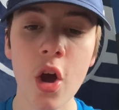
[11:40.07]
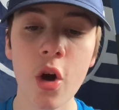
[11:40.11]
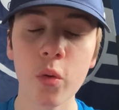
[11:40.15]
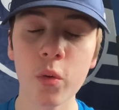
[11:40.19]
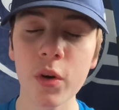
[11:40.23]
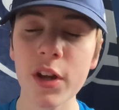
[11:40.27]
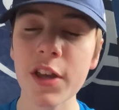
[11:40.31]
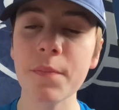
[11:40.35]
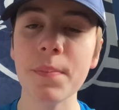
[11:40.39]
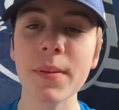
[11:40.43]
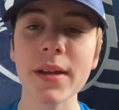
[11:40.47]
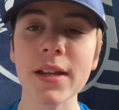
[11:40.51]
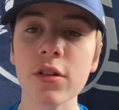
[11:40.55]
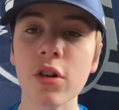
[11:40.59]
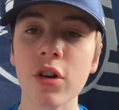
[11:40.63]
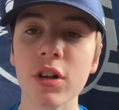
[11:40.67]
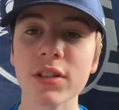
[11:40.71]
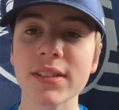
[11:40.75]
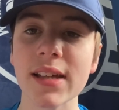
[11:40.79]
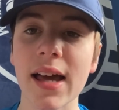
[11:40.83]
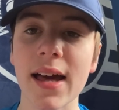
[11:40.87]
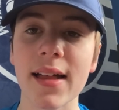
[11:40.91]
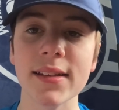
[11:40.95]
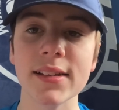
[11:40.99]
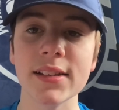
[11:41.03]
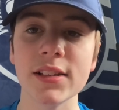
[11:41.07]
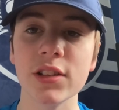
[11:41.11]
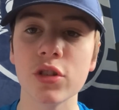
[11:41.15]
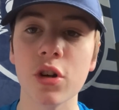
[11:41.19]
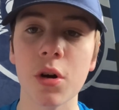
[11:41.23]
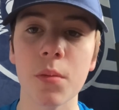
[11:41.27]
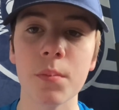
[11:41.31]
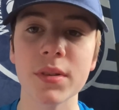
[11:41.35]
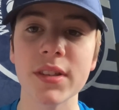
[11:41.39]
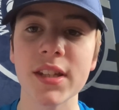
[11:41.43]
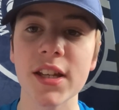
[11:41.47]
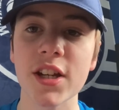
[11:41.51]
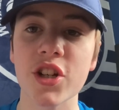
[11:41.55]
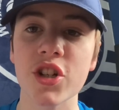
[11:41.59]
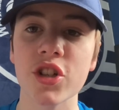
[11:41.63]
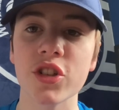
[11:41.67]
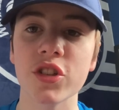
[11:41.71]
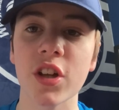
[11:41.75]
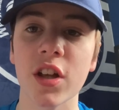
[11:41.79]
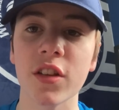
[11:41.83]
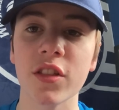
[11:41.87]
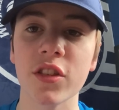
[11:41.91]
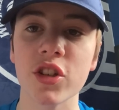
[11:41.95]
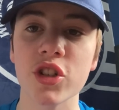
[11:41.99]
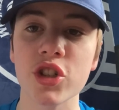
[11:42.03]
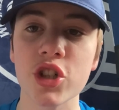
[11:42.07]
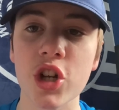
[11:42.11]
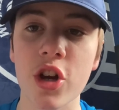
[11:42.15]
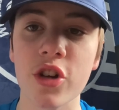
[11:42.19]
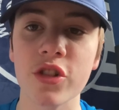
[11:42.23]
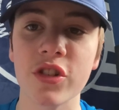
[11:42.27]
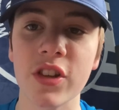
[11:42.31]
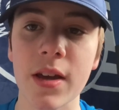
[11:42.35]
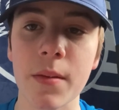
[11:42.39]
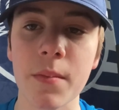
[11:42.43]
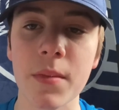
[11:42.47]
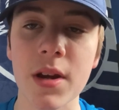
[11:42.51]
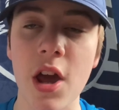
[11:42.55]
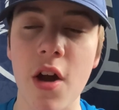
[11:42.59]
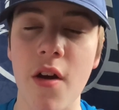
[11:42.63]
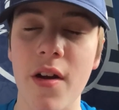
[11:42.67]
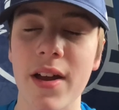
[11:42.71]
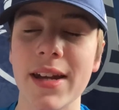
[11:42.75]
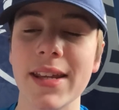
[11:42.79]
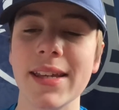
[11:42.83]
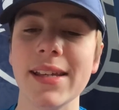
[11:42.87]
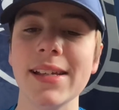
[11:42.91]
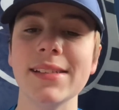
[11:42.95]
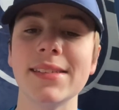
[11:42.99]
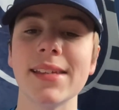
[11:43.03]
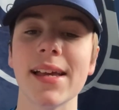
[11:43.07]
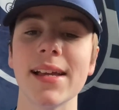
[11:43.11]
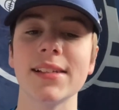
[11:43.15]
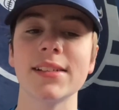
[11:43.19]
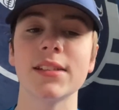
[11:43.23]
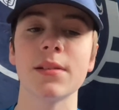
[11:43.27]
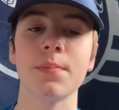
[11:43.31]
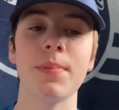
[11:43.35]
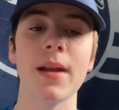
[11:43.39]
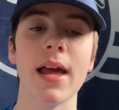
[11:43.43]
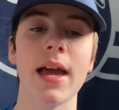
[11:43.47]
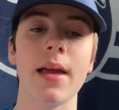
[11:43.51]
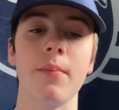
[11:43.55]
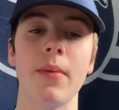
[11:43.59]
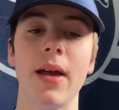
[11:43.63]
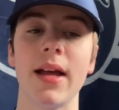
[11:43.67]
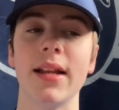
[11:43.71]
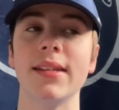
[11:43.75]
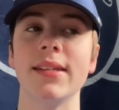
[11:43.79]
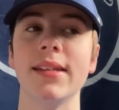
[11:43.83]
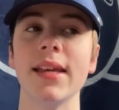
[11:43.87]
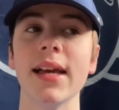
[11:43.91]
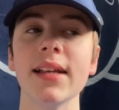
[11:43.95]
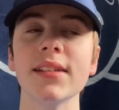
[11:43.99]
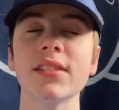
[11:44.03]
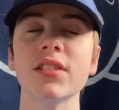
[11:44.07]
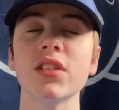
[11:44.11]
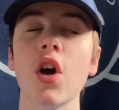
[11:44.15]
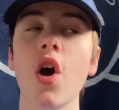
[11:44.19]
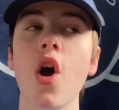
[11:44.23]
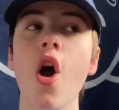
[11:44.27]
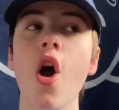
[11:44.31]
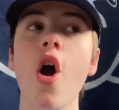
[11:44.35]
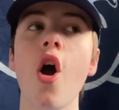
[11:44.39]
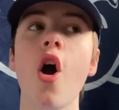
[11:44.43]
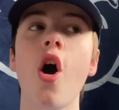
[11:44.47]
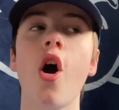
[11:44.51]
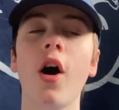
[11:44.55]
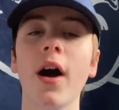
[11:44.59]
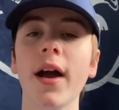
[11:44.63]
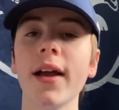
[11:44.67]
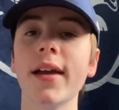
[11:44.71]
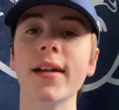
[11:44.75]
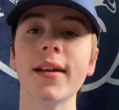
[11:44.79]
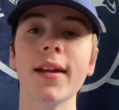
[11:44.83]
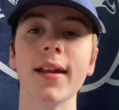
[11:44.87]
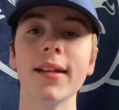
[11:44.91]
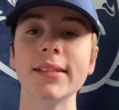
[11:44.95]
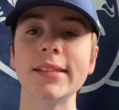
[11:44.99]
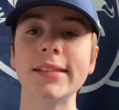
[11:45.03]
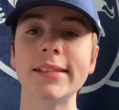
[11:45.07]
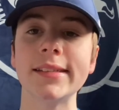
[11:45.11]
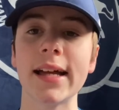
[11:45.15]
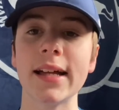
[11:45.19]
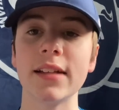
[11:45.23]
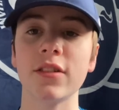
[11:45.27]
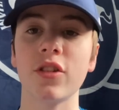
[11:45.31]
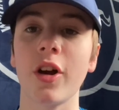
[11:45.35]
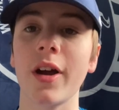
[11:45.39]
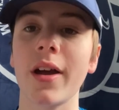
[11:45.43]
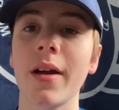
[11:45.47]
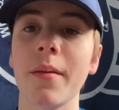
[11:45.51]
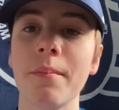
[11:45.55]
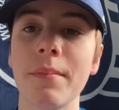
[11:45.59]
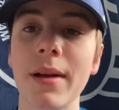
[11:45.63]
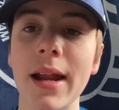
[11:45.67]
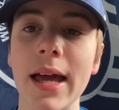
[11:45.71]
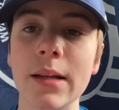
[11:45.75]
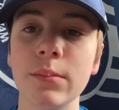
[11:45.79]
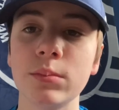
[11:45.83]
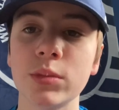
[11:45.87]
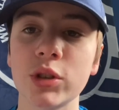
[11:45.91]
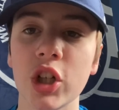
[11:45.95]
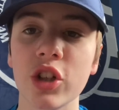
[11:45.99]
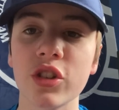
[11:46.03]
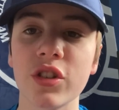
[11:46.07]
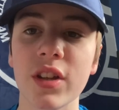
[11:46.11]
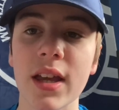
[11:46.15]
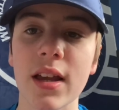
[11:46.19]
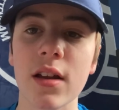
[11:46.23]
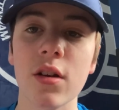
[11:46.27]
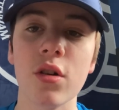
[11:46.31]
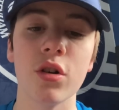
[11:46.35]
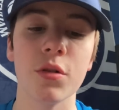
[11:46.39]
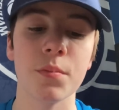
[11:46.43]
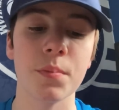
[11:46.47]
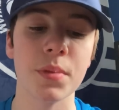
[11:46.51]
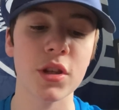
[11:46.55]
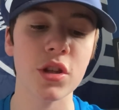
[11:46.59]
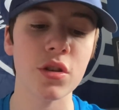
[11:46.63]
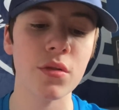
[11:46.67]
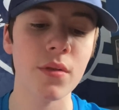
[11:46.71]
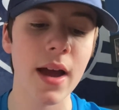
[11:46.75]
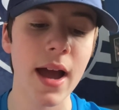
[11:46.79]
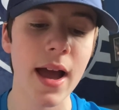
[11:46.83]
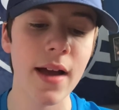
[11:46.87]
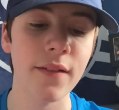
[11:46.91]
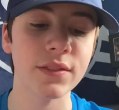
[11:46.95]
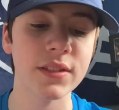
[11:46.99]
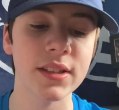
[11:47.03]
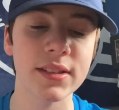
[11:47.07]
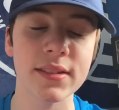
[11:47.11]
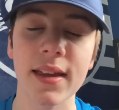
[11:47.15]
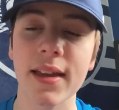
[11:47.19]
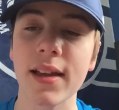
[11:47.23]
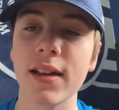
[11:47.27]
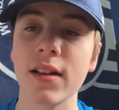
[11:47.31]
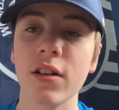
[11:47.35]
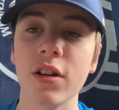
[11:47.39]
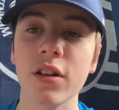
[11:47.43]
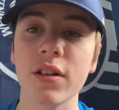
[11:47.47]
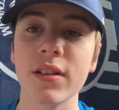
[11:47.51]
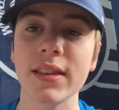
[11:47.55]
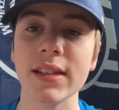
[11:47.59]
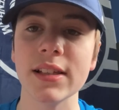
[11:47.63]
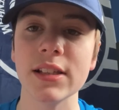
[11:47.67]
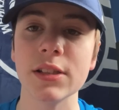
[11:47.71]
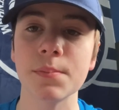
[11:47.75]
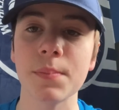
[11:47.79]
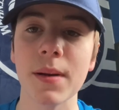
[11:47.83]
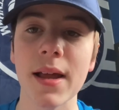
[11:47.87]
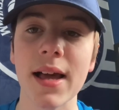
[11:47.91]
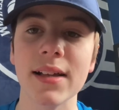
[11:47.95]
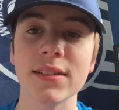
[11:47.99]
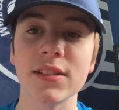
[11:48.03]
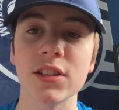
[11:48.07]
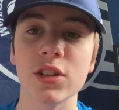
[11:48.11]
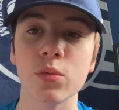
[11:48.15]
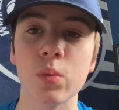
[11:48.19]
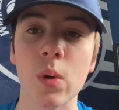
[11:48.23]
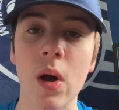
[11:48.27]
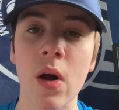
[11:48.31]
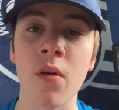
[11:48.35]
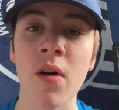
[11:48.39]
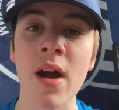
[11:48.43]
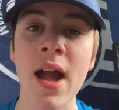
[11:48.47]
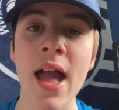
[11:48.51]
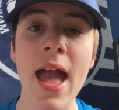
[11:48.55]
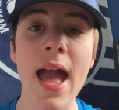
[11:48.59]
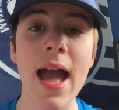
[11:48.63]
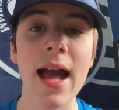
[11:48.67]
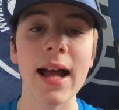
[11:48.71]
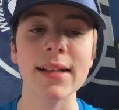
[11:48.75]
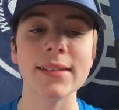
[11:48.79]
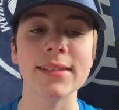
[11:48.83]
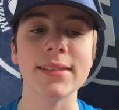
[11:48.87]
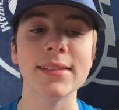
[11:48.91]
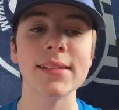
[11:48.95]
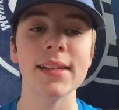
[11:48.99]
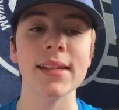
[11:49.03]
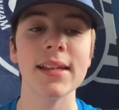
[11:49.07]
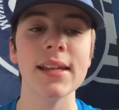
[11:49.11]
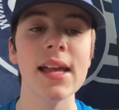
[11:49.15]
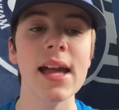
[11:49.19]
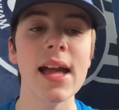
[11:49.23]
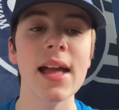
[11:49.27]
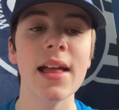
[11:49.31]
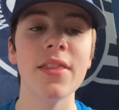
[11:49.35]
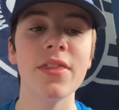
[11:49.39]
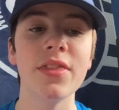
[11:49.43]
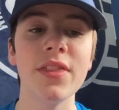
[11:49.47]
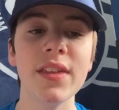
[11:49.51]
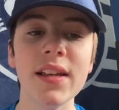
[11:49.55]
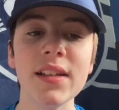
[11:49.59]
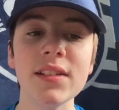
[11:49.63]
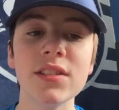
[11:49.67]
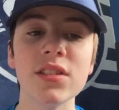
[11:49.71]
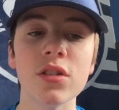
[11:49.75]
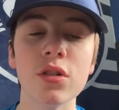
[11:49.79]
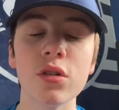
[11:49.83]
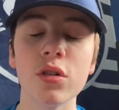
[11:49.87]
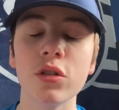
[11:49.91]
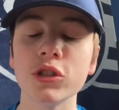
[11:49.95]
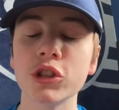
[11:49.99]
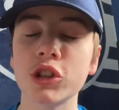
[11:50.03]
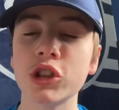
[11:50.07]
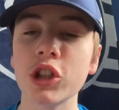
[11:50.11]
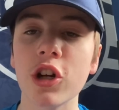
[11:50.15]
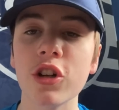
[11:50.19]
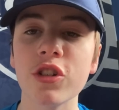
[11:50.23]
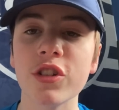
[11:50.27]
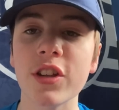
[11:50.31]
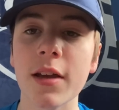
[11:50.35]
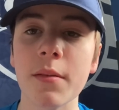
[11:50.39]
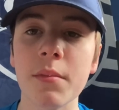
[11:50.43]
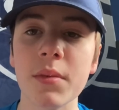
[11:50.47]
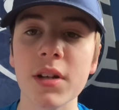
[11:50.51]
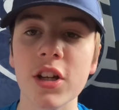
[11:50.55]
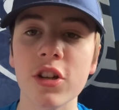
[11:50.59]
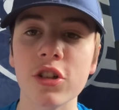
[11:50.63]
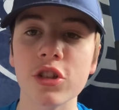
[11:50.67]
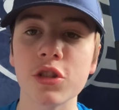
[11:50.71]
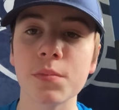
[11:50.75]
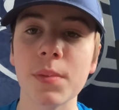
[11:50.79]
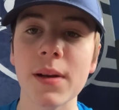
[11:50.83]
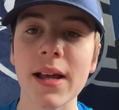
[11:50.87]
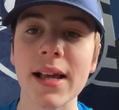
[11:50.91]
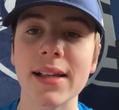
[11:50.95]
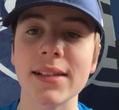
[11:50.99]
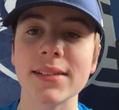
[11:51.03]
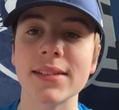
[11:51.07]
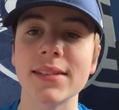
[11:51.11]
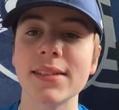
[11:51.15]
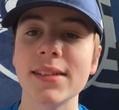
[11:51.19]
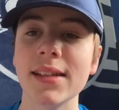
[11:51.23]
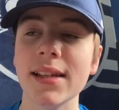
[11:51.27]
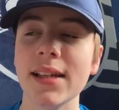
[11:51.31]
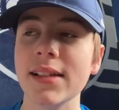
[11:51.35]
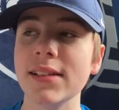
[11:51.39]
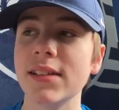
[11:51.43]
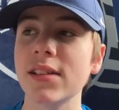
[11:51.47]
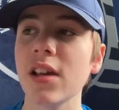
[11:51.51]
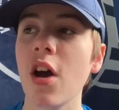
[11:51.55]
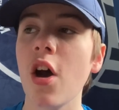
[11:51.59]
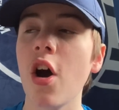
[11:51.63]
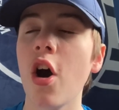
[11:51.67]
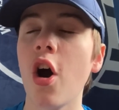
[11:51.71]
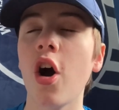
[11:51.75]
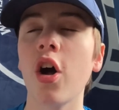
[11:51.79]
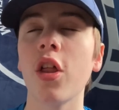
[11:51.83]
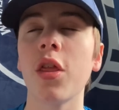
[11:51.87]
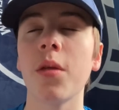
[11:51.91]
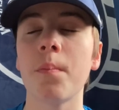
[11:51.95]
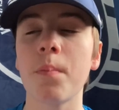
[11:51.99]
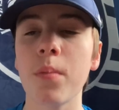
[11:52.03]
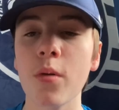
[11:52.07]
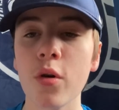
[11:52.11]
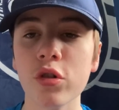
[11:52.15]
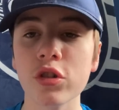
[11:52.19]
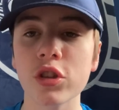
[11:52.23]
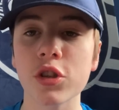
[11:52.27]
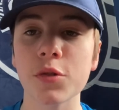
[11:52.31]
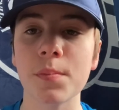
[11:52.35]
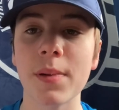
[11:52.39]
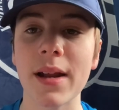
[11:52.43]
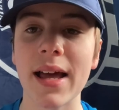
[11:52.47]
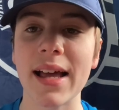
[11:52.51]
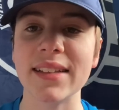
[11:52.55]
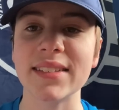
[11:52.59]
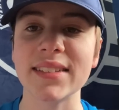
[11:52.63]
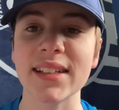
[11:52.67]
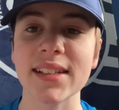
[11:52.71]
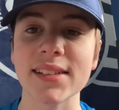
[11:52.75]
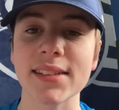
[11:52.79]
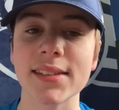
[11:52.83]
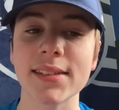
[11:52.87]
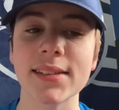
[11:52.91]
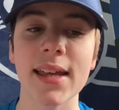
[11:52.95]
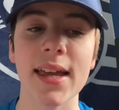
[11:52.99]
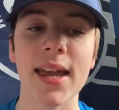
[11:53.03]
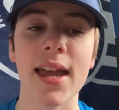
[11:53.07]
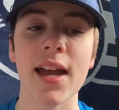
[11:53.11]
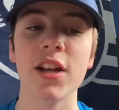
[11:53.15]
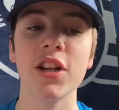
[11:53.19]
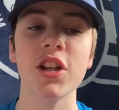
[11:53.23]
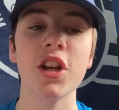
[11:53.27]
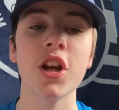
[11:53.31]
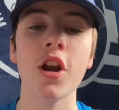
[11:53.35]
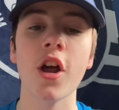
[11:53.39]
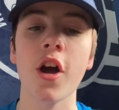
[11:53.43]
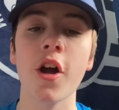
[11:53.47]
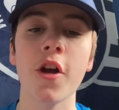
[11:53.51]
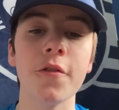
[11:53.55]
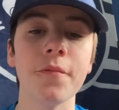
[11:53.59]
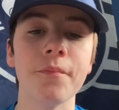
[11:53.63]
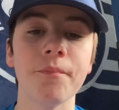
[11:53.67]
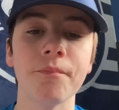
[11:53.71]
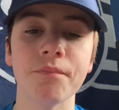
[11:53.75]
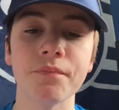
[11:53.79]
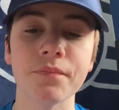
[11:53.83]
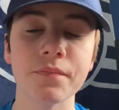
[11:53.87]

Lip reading: We've been knocked out of these competitions under Jose Mourinho, and he takes the blame. And yes, I can understand, I can blame Jose a lot, but you have to take a look at these players as well and see these are not Jose Mourinho's players. These are the board's players, as I say. And, you know,